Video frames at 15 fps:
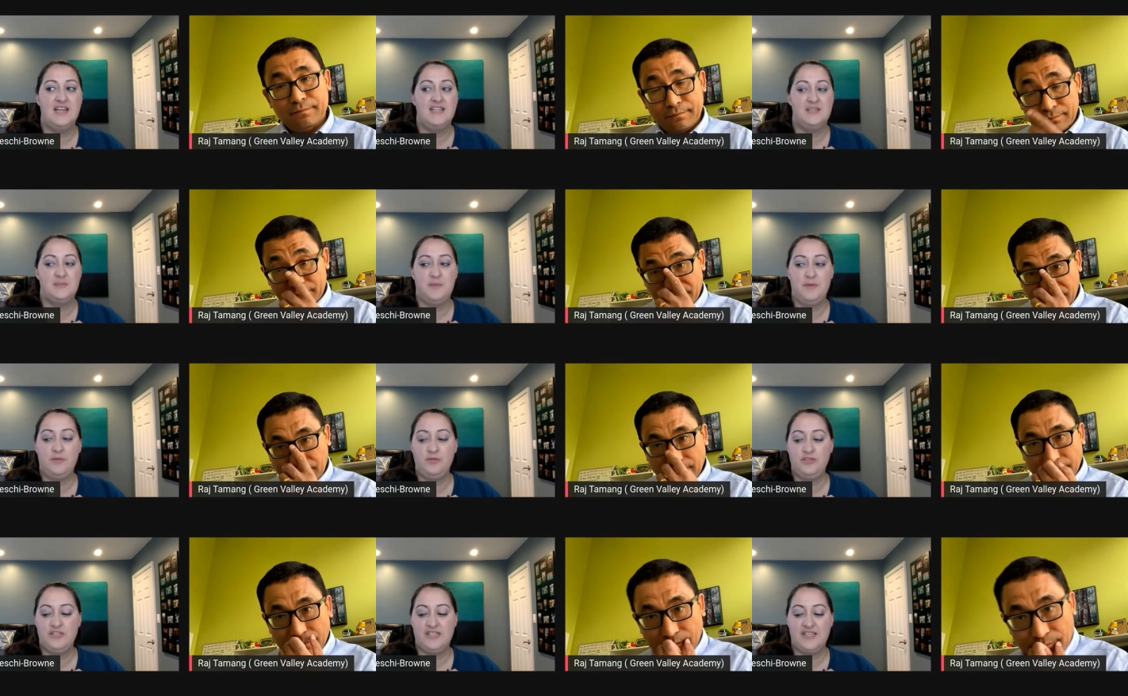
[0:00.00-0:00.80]
Speaker 1: Some
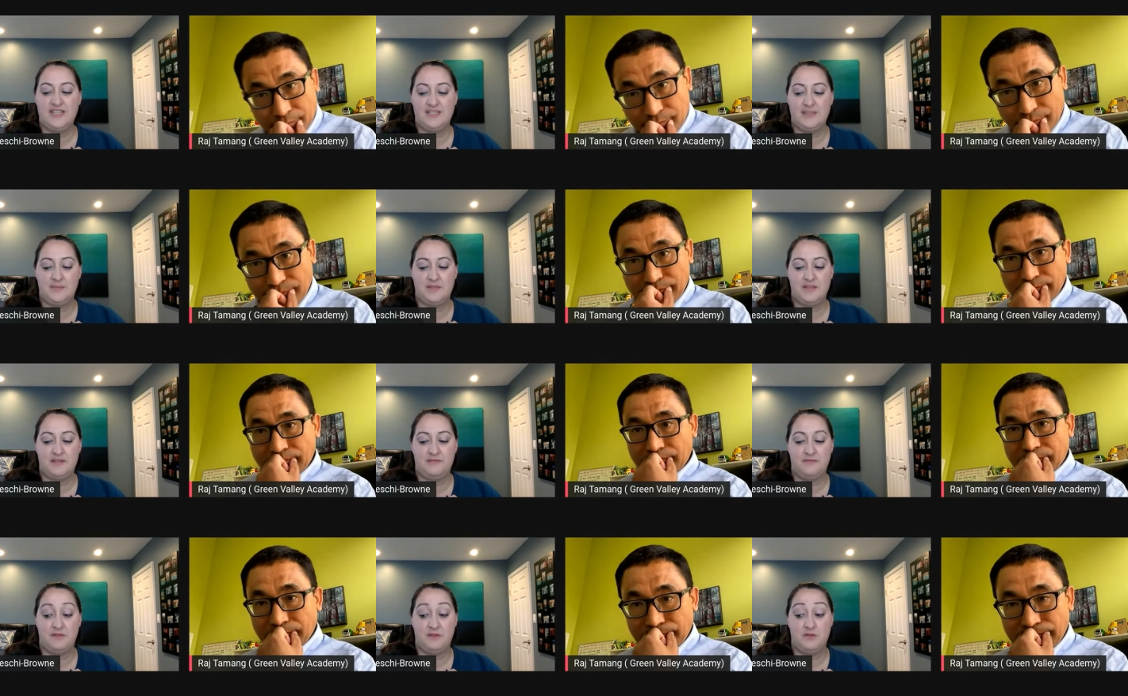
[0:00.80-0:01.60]
people just like something
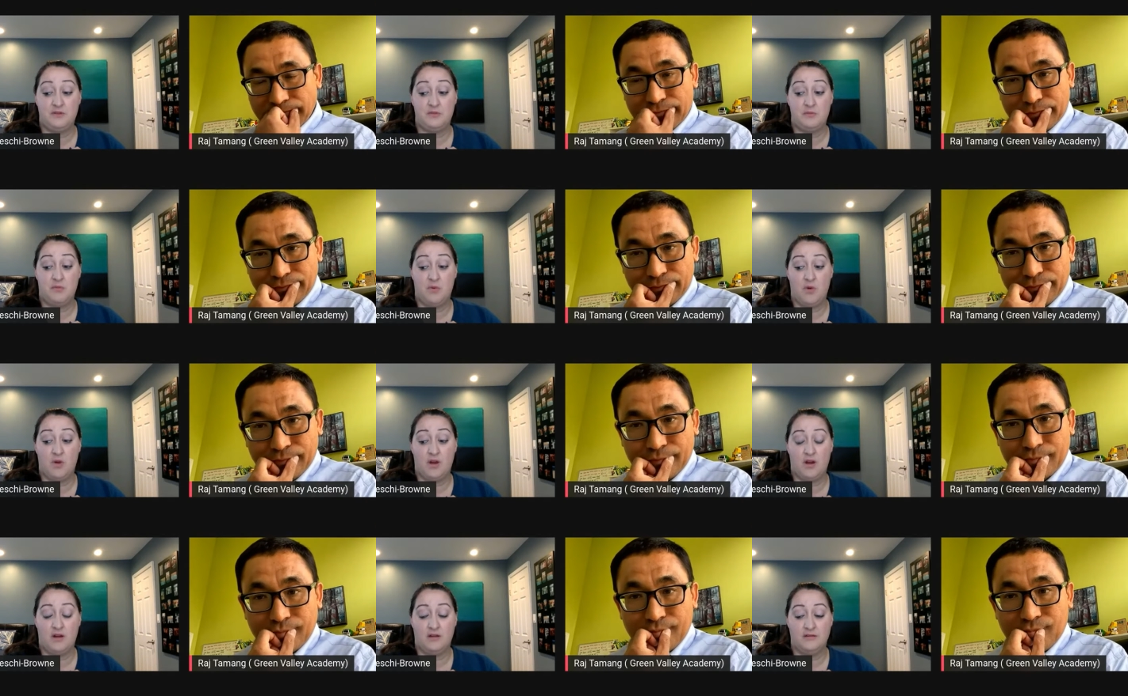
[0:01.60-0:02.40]
that feels
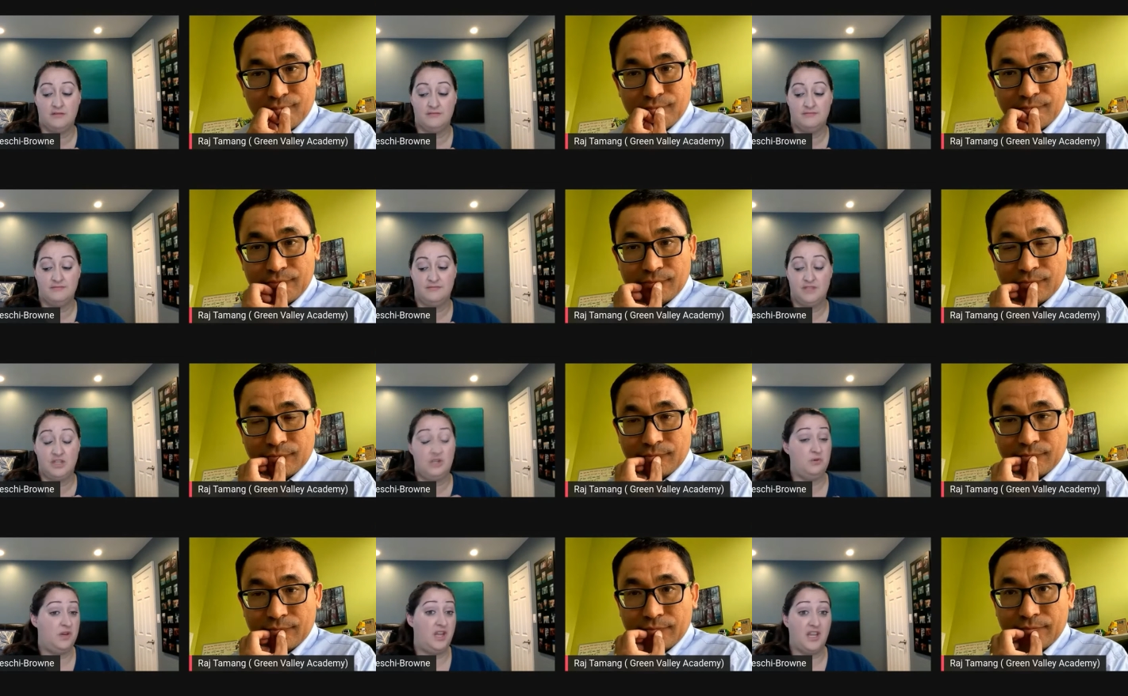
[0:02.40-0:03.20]
more
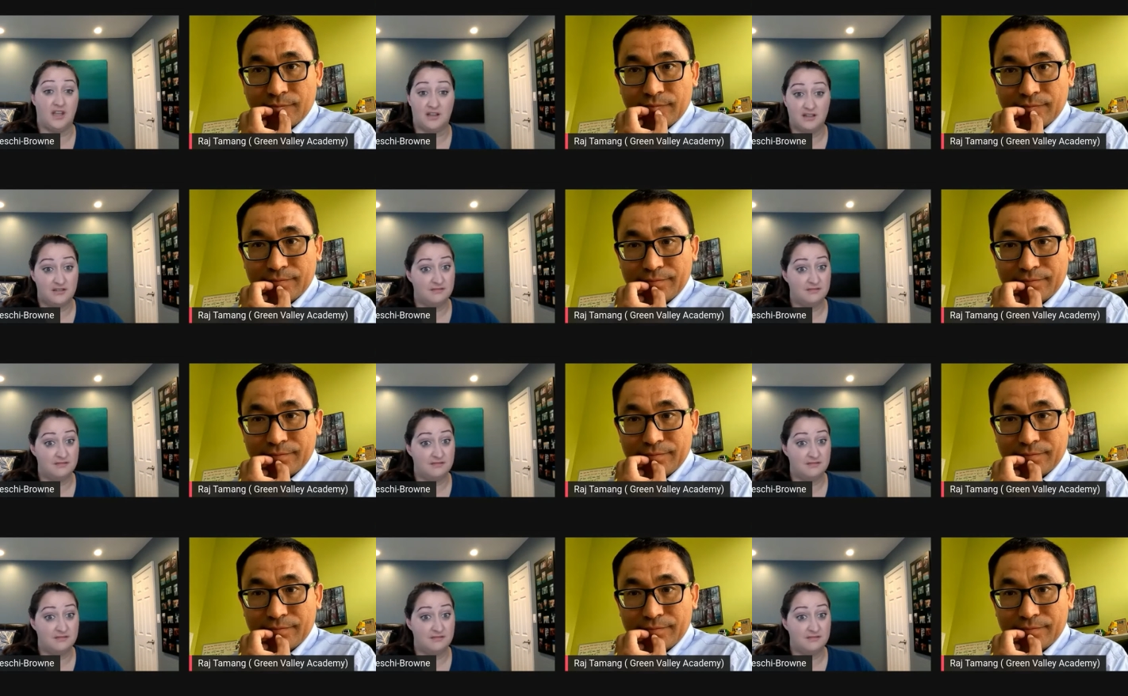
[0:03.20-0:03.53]
unique,